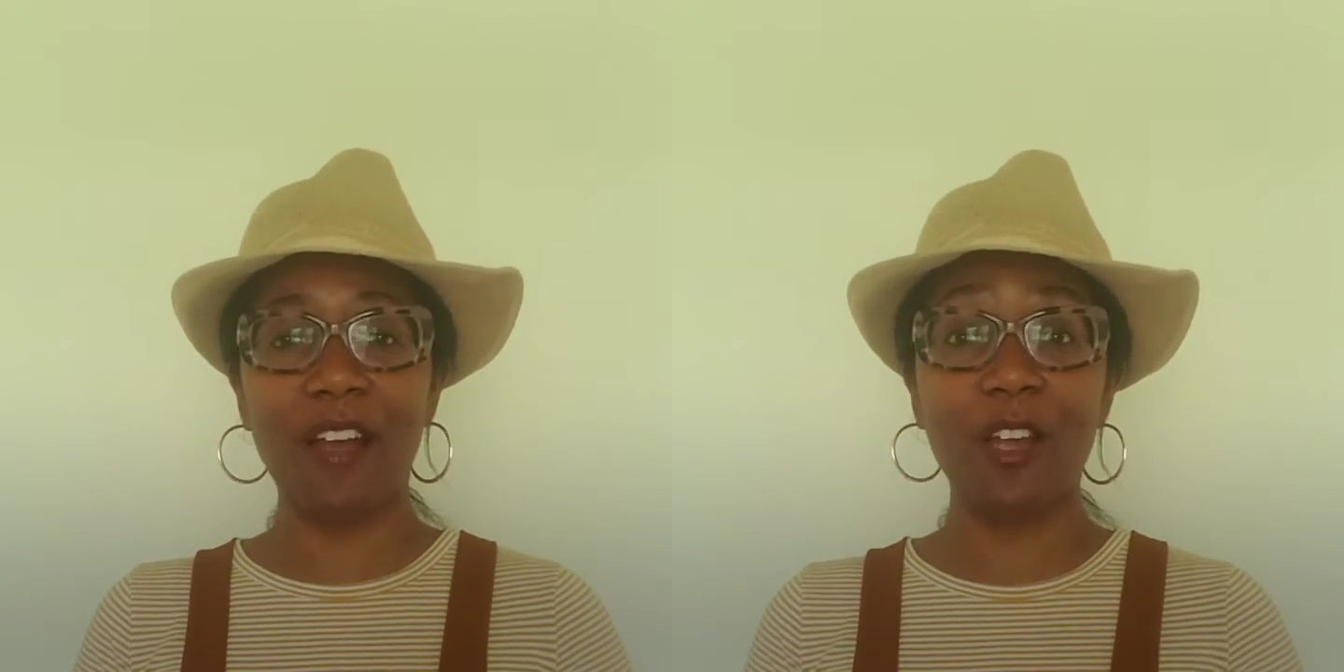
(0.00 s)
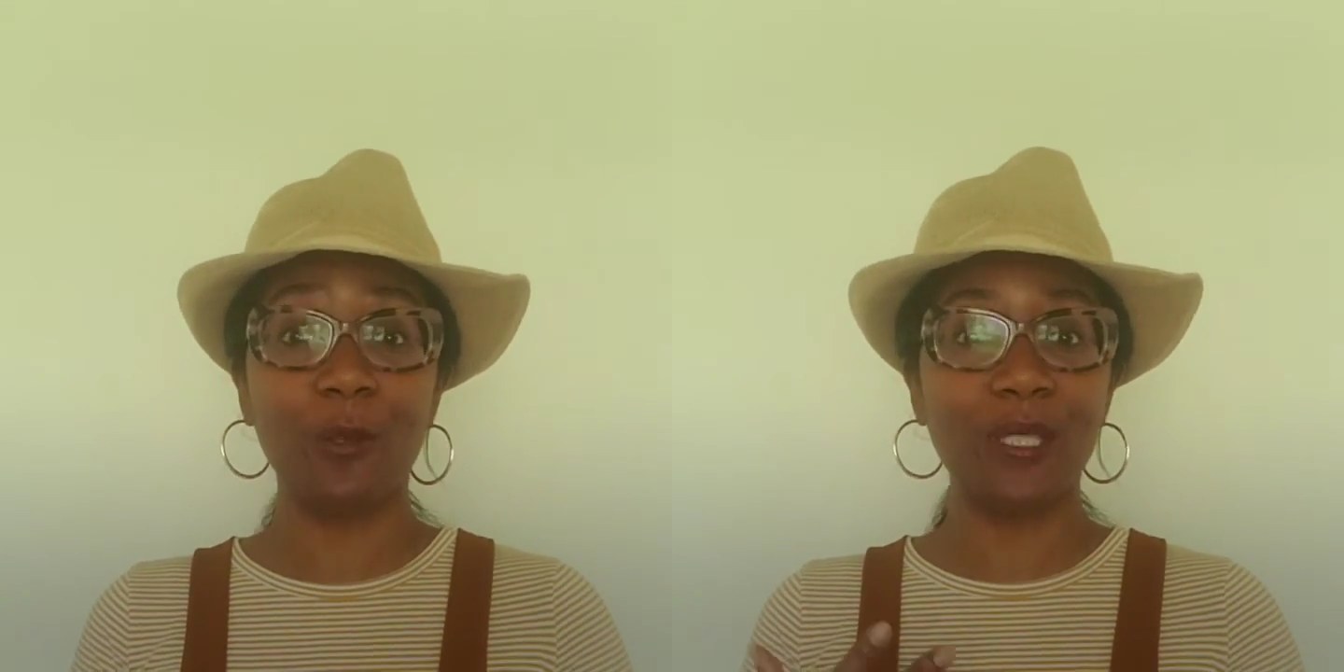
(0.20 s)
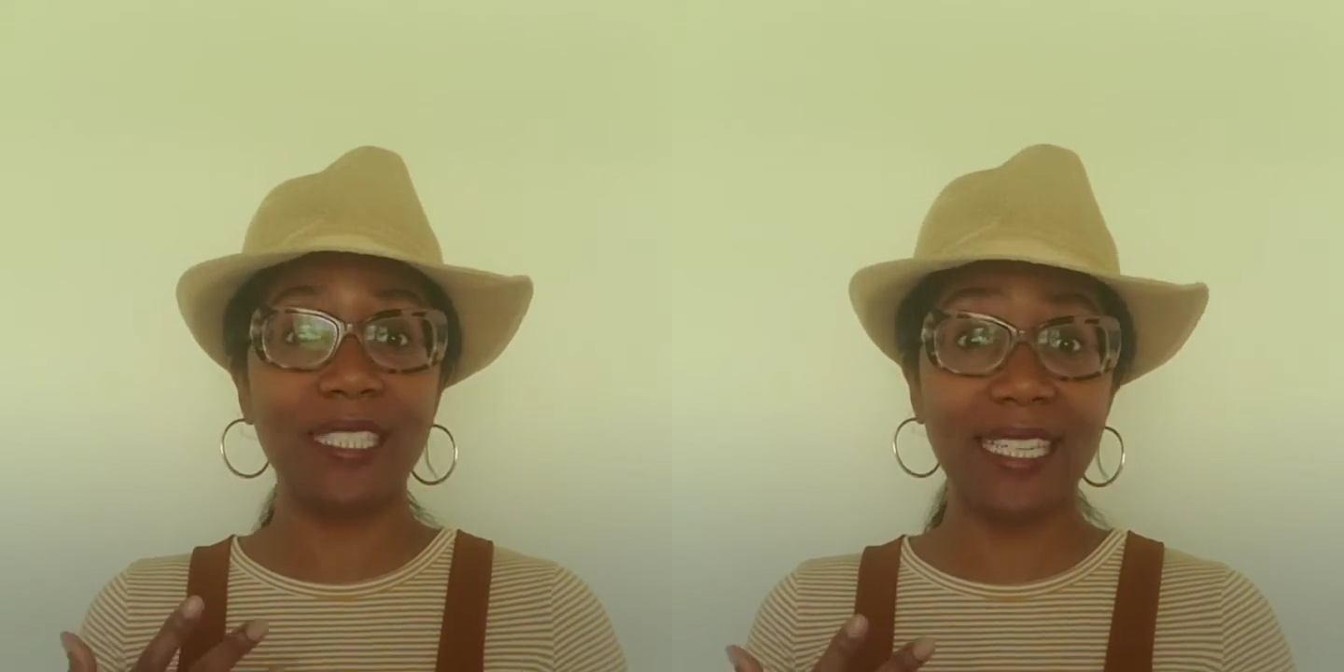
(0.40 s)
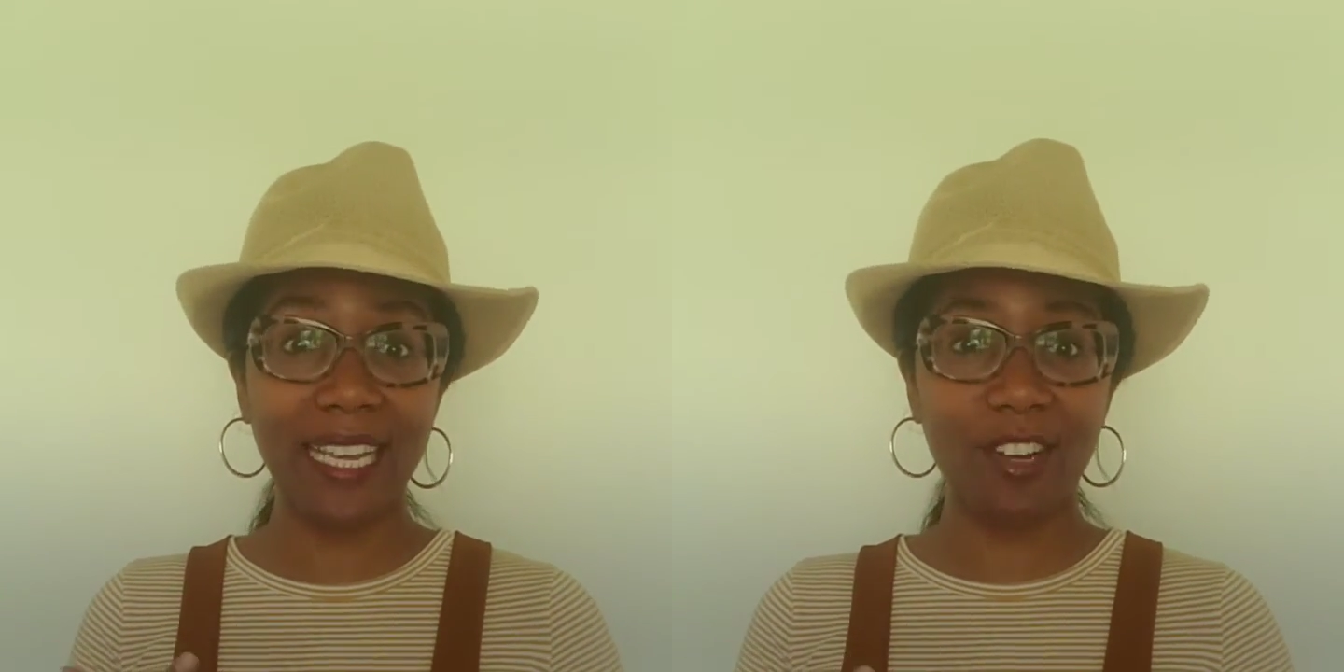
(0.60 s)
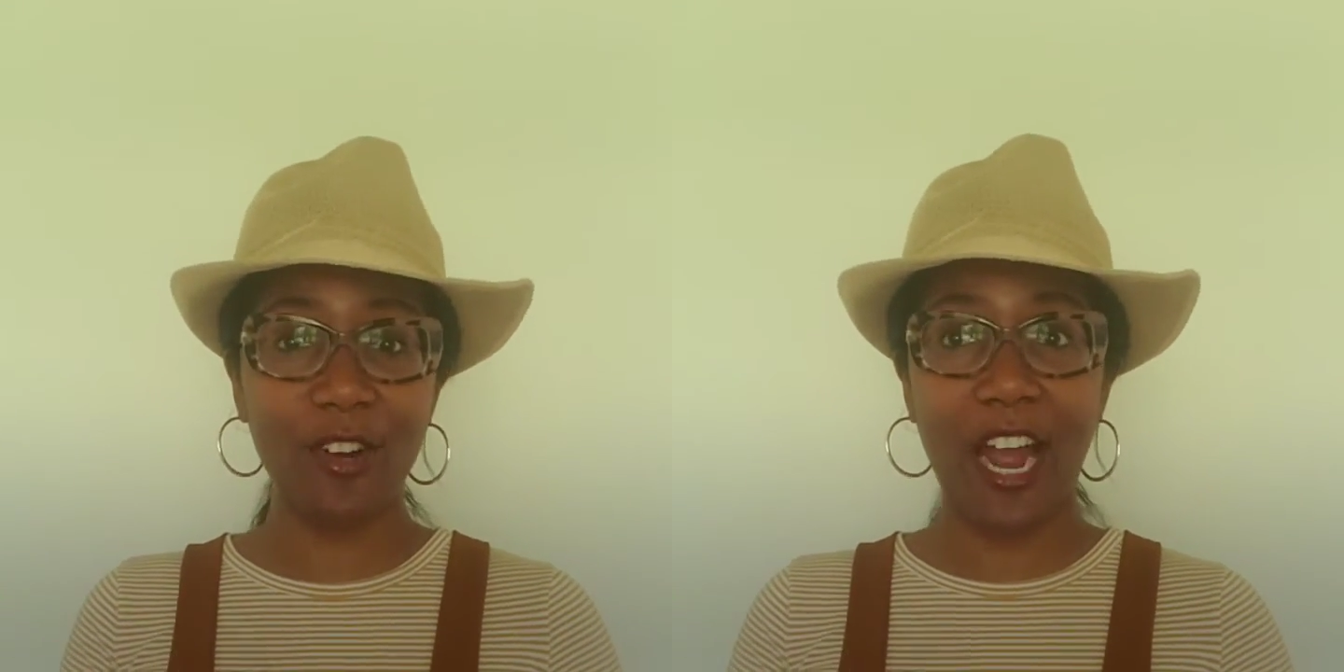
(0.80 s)
are you
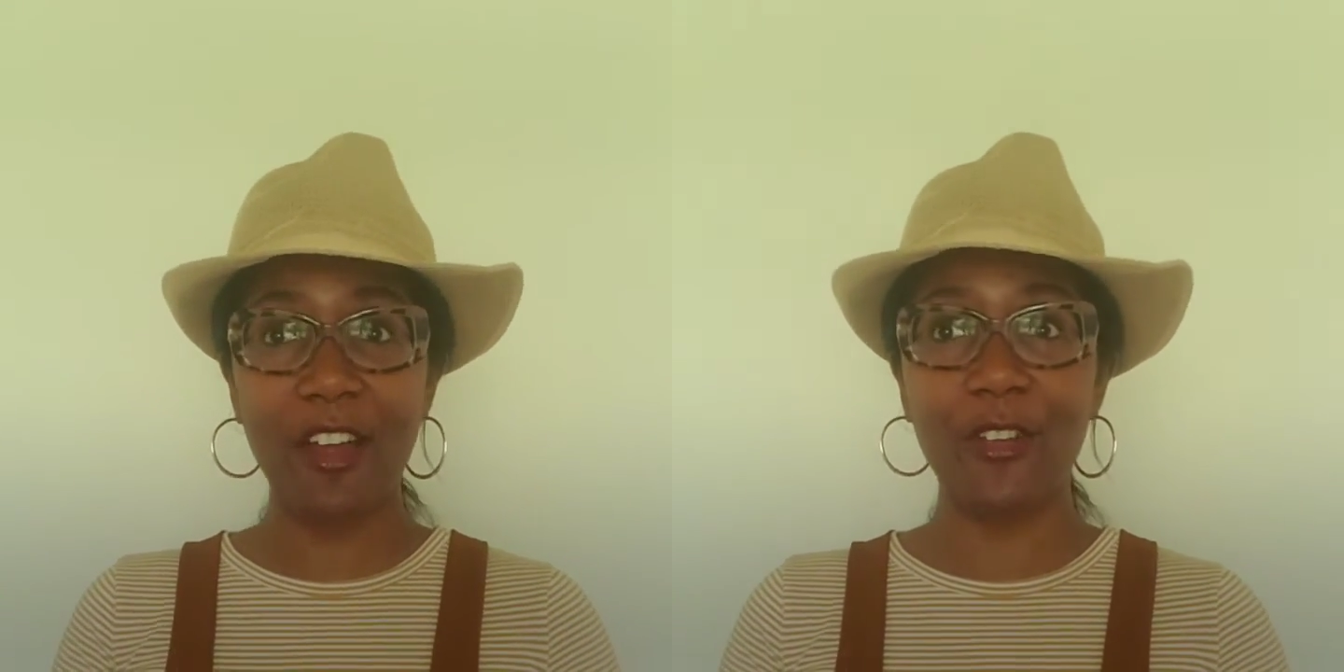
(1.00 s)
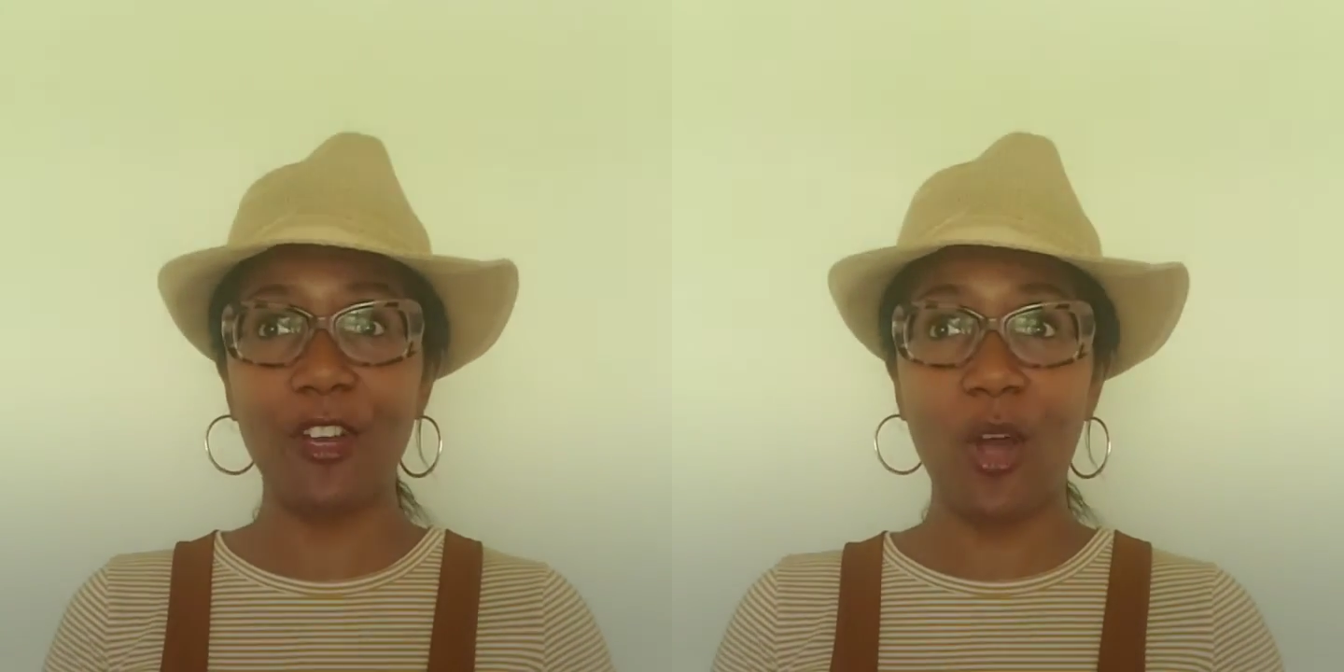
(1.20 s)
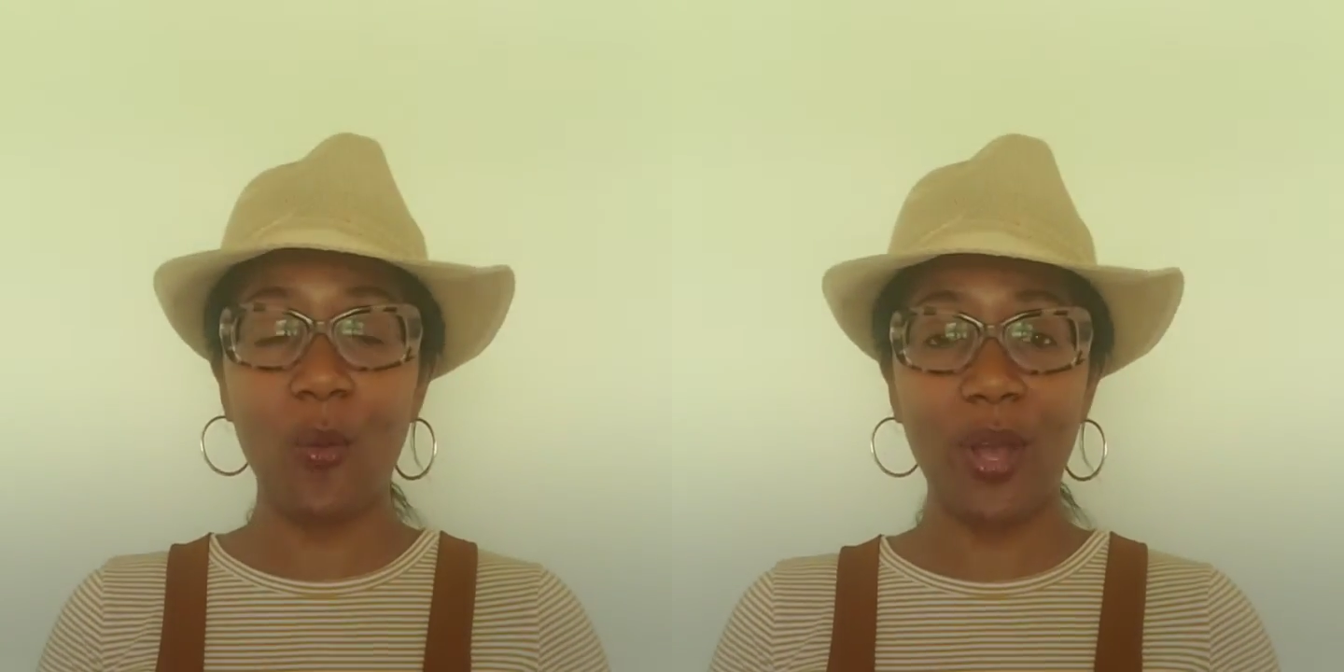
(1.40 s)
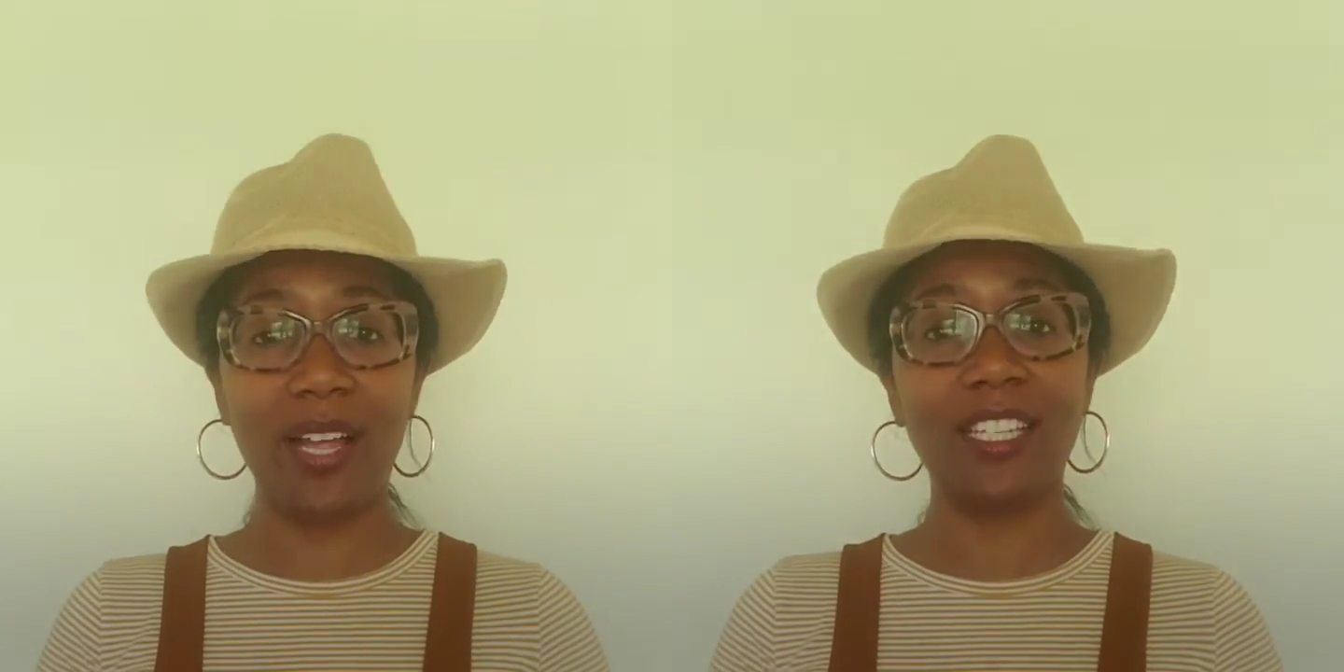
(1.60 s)
sick or are you not well?